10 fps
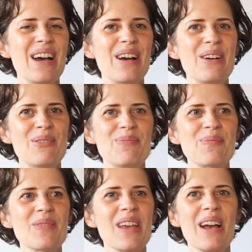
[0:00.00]

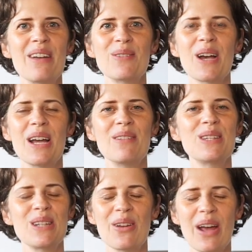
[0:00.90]
I've kind of
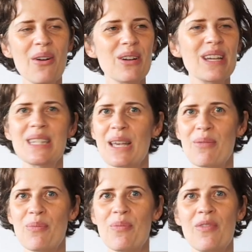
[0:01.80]
stalled out because
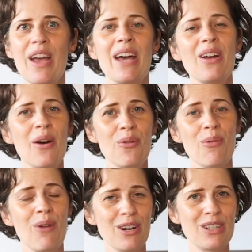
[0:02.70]
I've had other
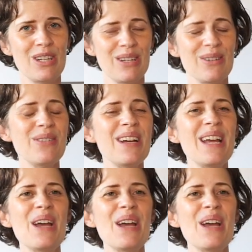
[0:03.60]
work to do,